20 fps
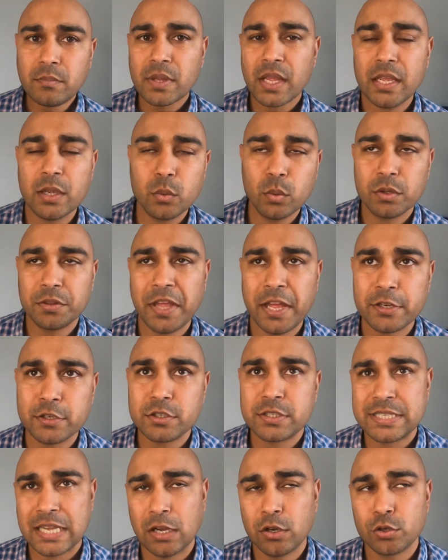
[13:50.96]
It will then
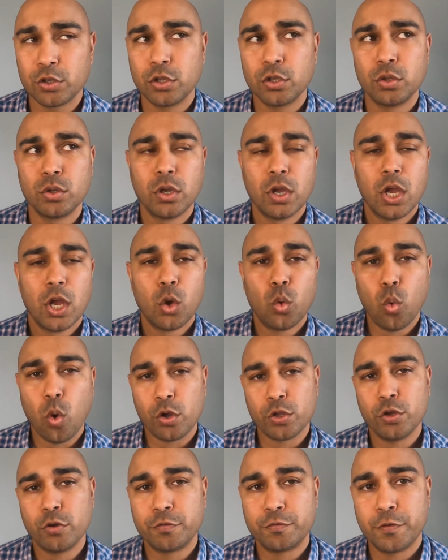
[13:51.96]
tell you
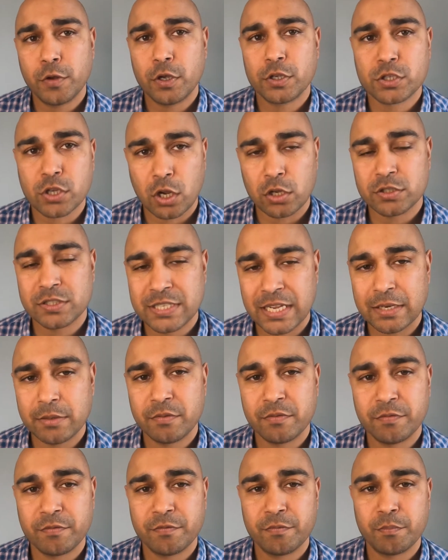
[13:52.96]
what your first
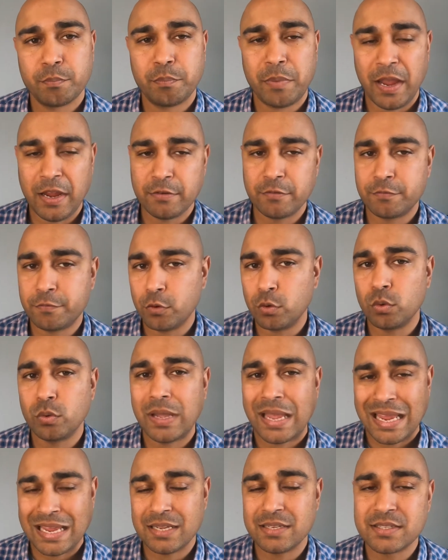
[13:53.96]
content painful
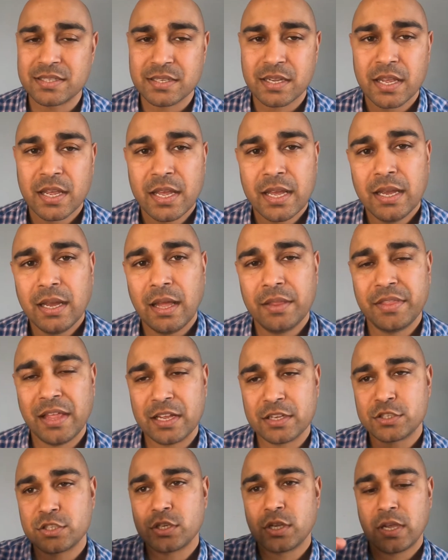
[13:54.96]
is, and
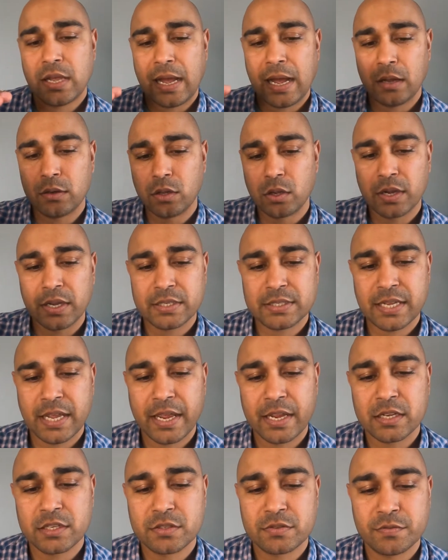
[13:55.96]
that's how long it
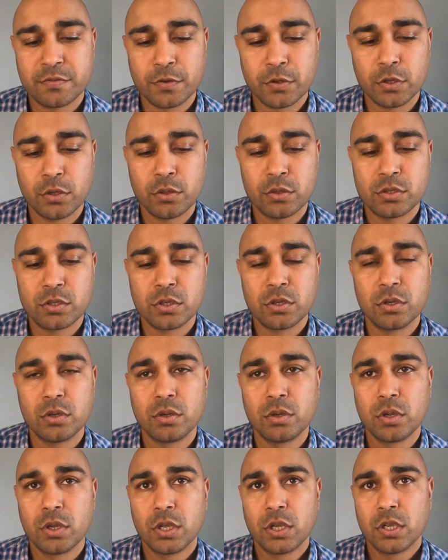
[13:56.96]
takes for you
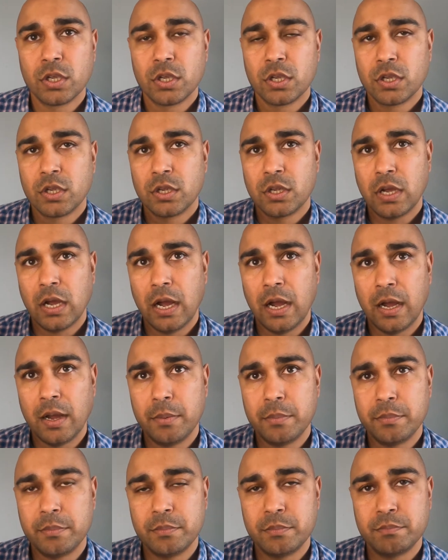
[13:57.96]
to
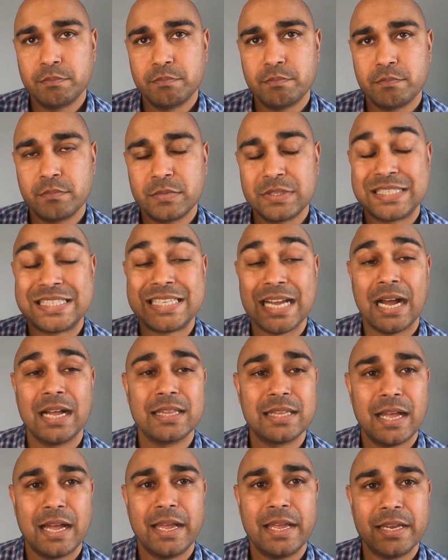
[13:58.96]
dial
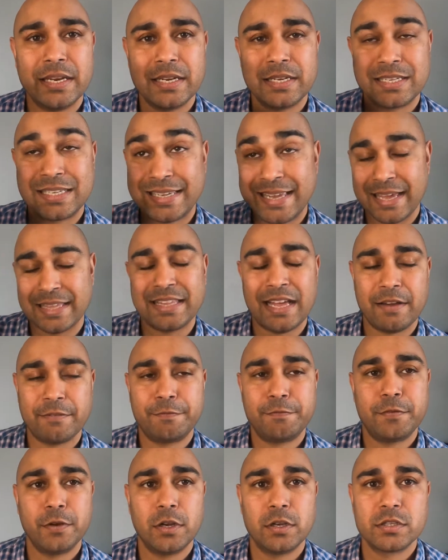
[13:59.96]
that in and get that
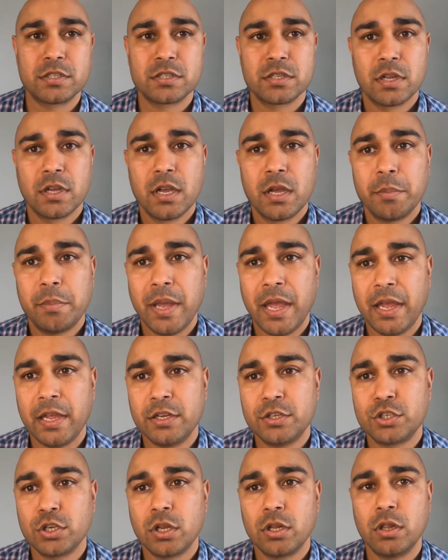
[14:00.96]
first
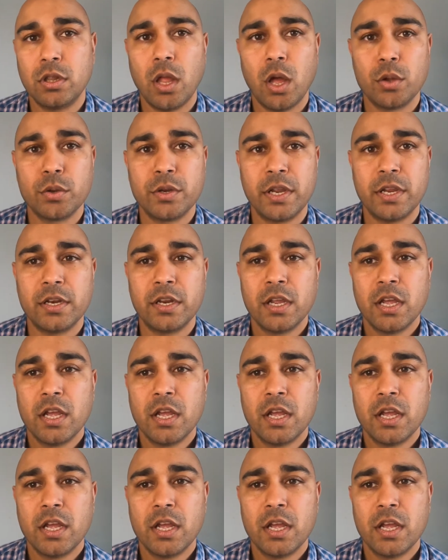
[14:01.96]
page loaded.